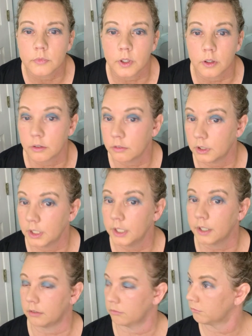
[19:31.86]
All
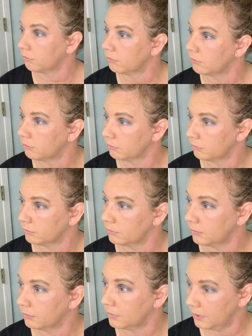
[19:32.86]
right.
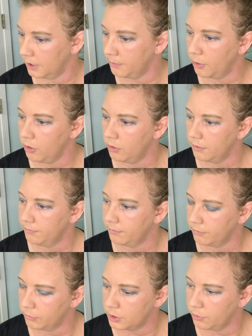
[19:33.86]
Keep going.
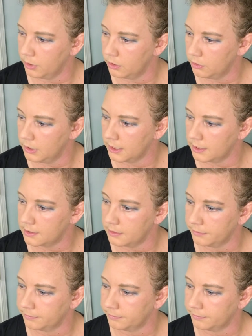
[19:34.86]
What you want to do next?